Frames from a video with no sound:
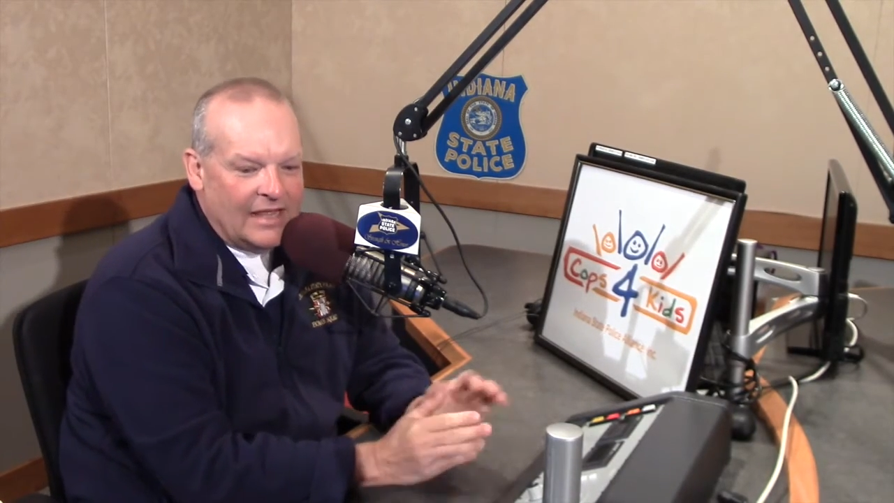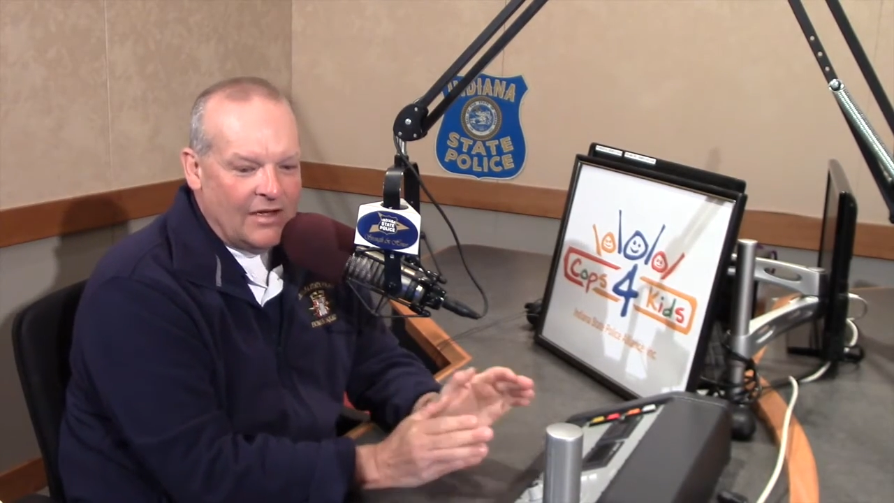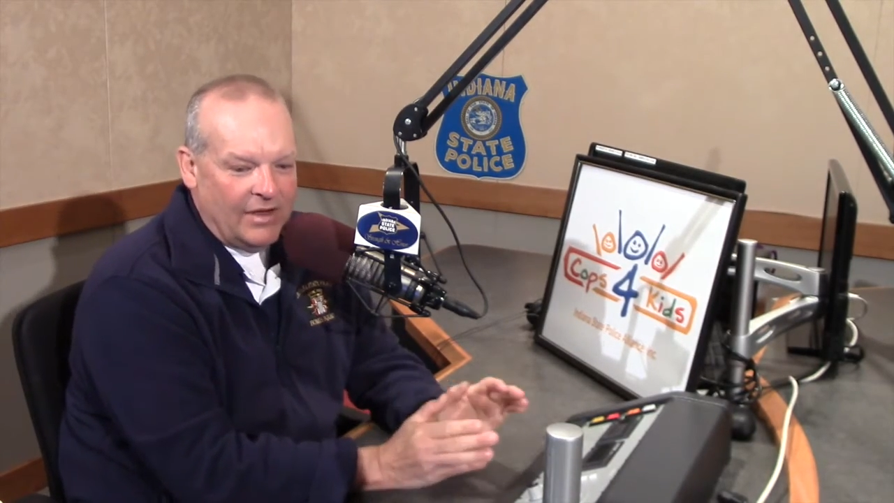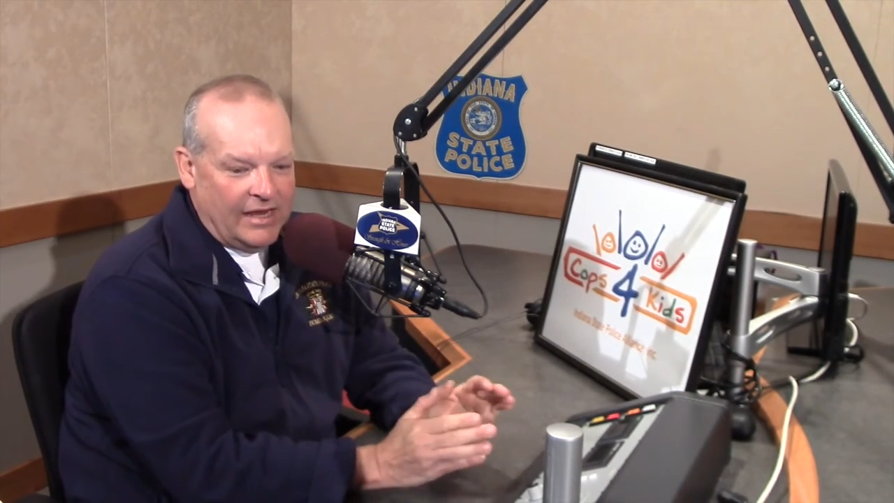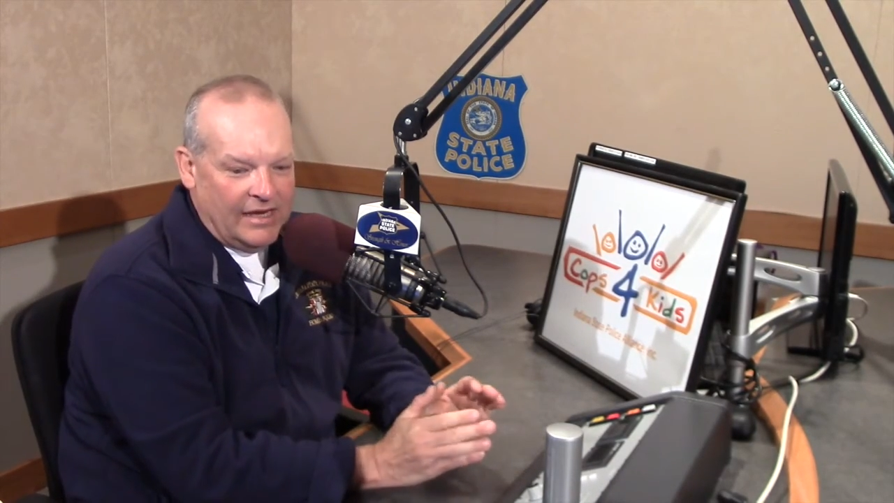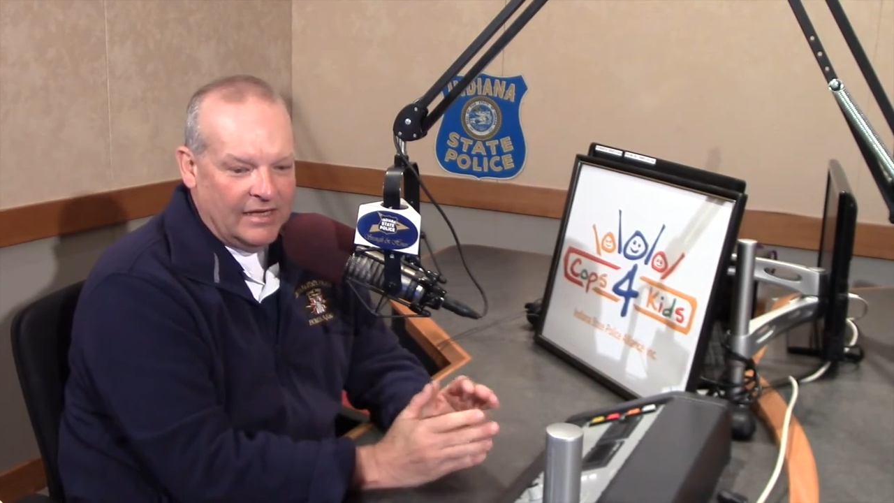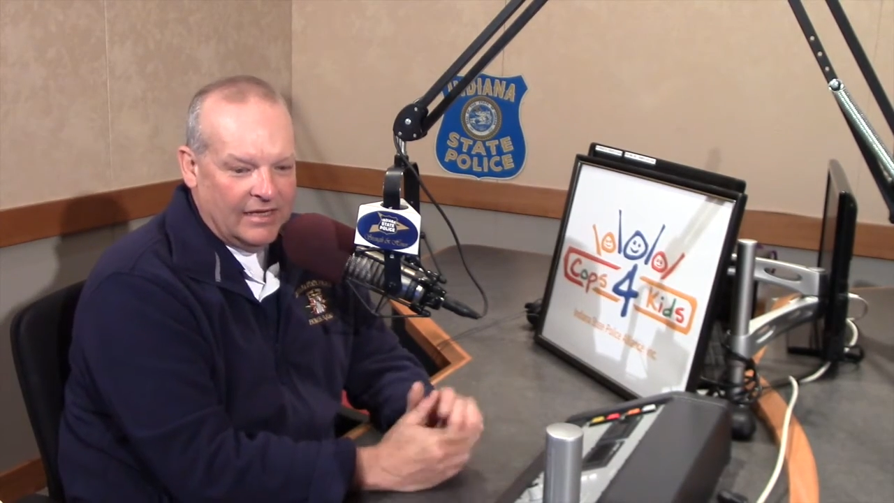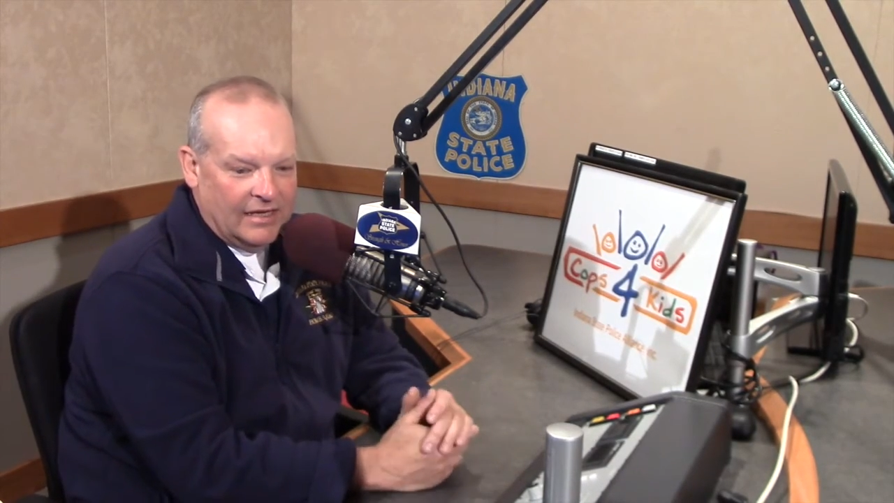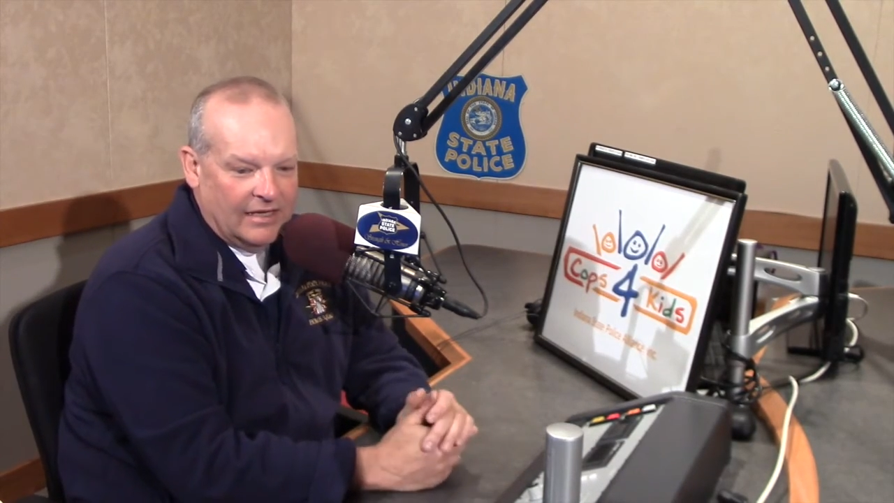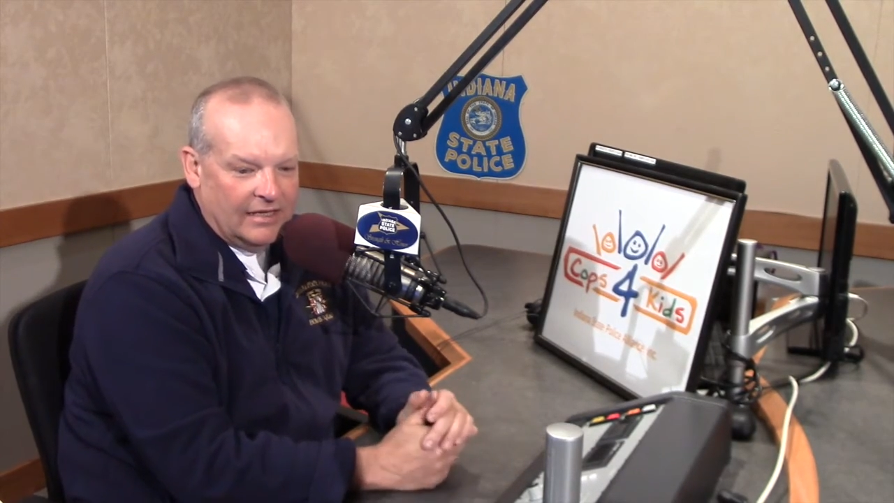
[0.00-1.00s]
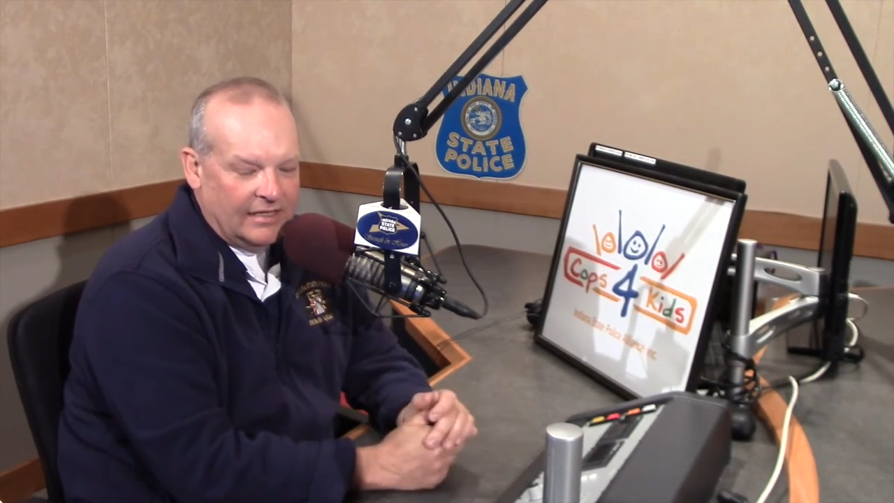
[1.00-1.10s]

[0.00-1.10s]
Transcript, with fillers: now a uh,